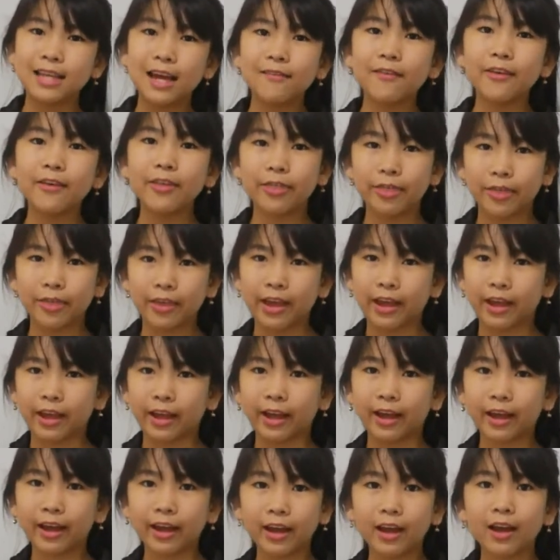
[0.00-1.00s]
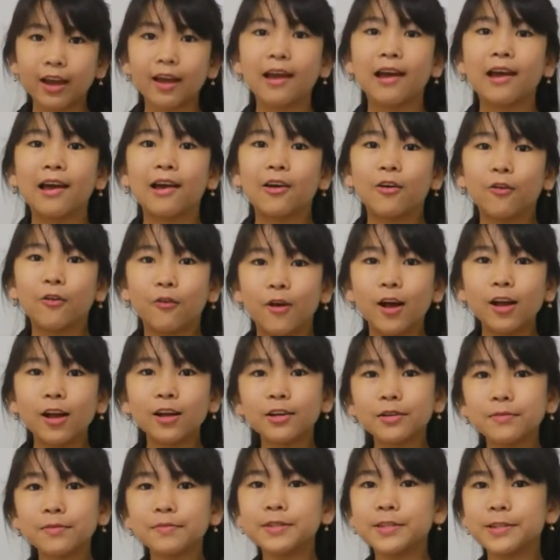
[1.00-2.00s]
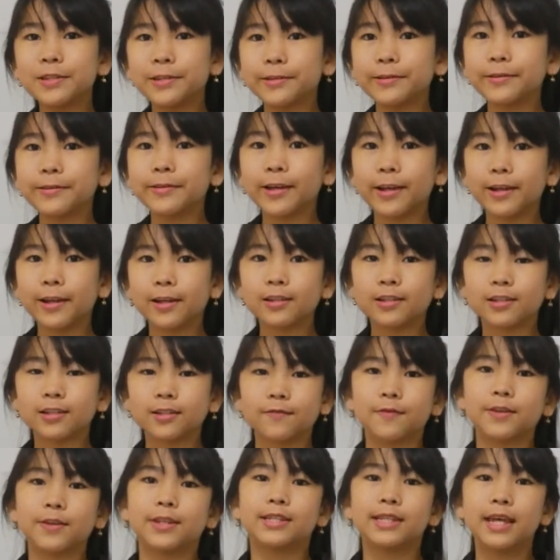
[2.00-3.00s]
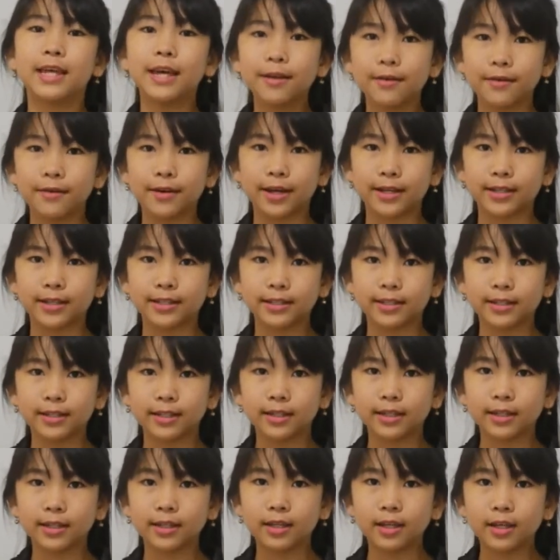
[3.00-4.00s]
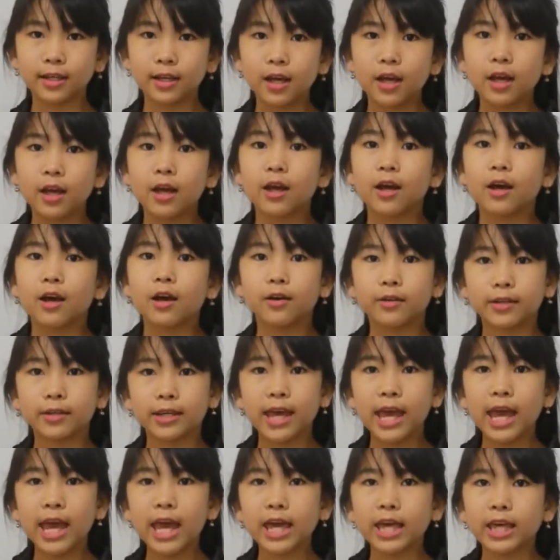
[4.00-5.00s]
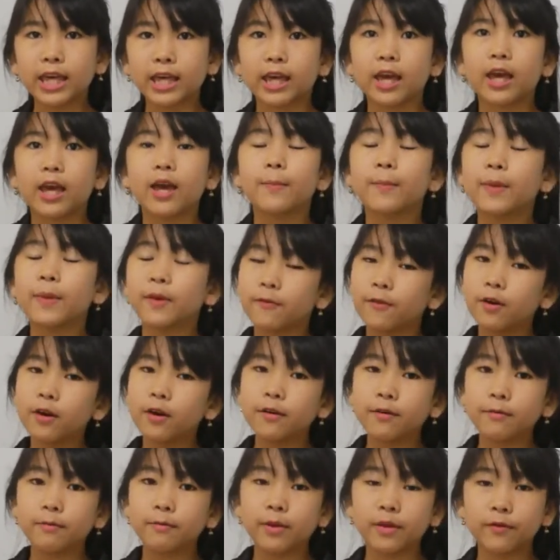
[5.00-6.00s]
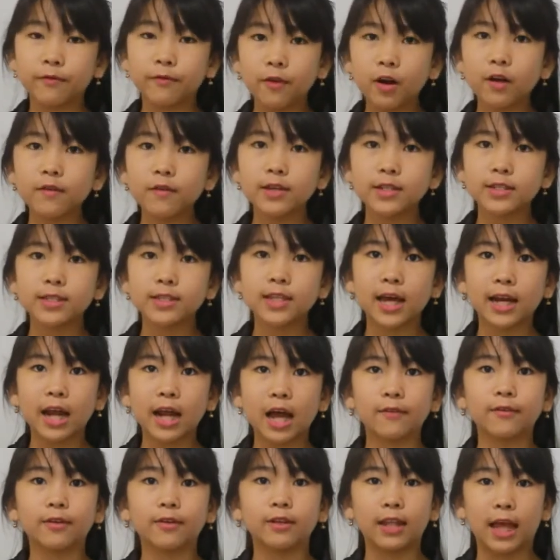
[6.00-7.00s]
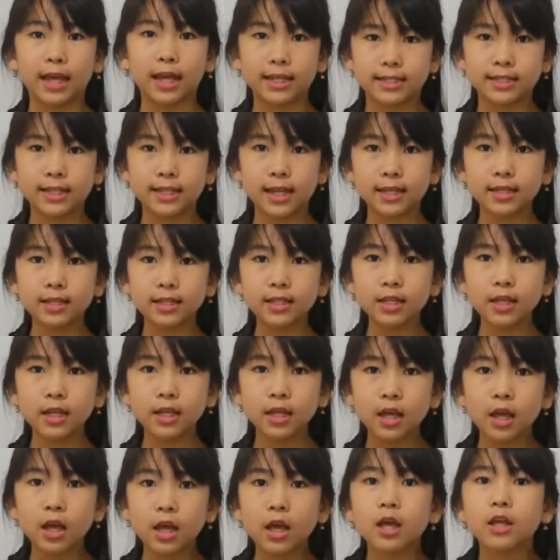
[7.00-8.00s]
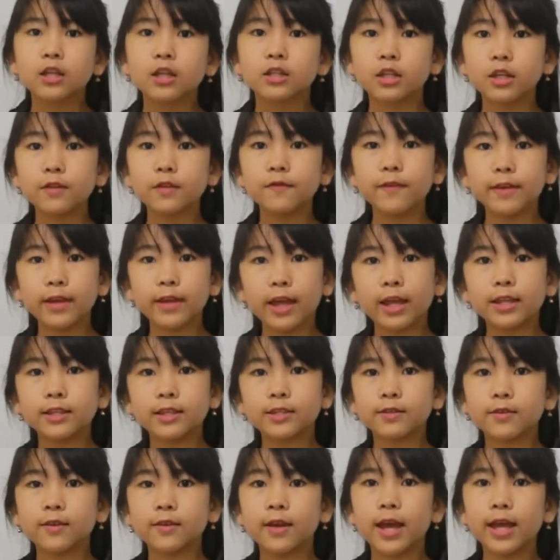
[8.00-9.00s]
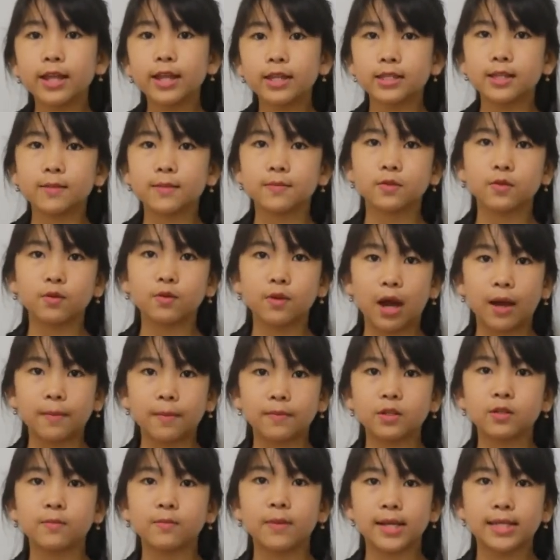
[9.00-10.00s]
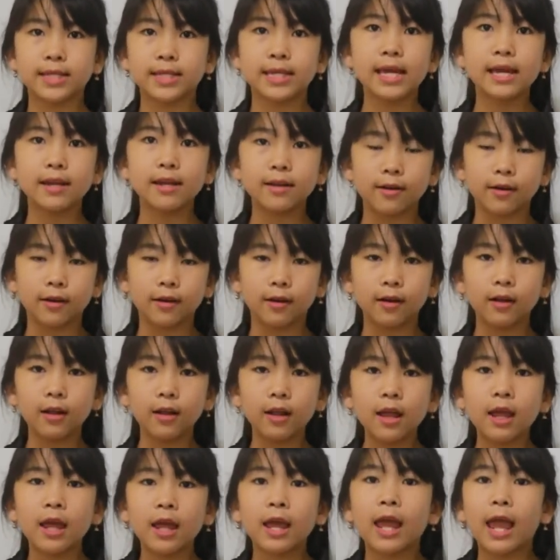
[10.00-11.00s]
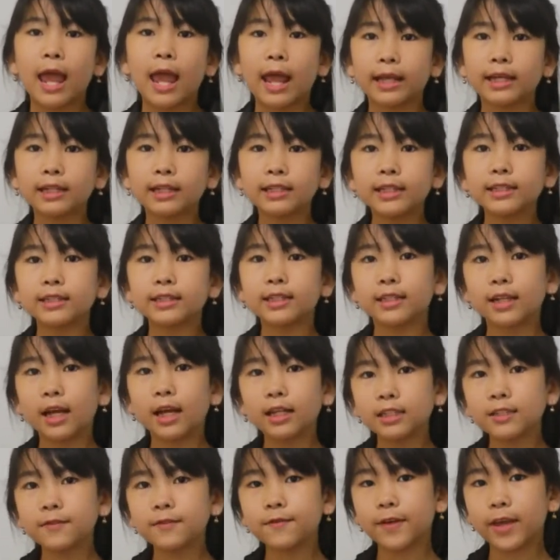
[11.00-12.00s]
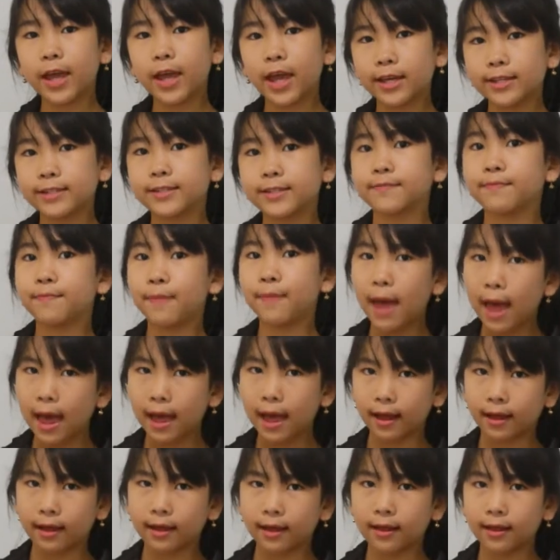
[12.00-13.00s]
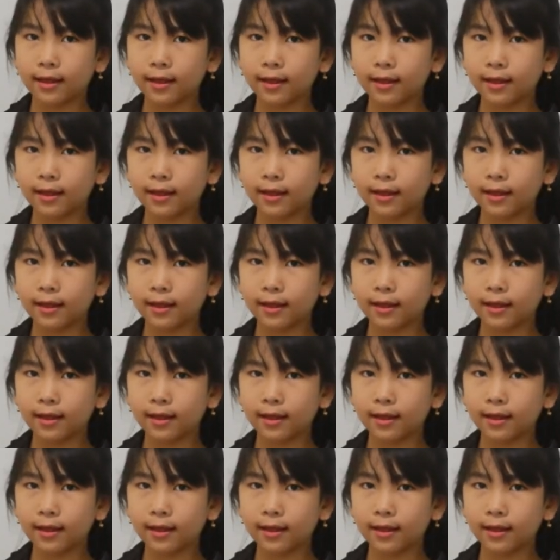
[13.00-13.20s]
everything. Welcome to English with Chanroth. Okay, before we start our lesson, don't forget to hit subscribe to my channel and click the notification bell.